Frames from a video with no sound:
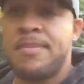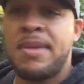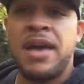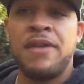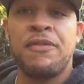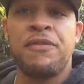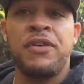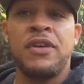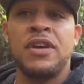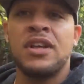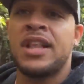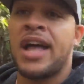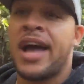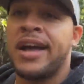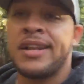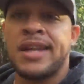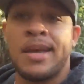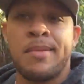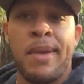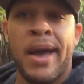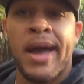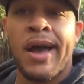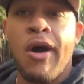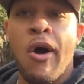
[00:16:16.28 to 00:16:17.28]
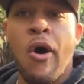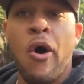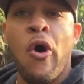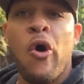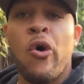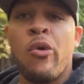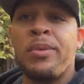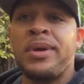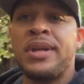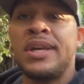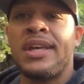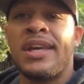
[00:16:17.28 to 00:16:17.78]
may feel like they may go
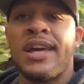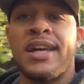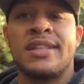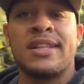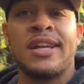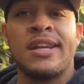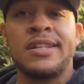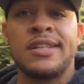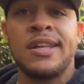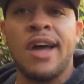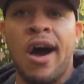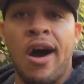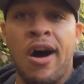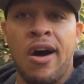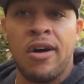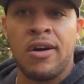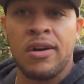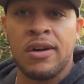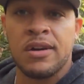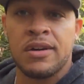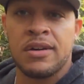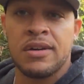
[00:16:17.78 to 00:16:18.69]
home and kick their dog.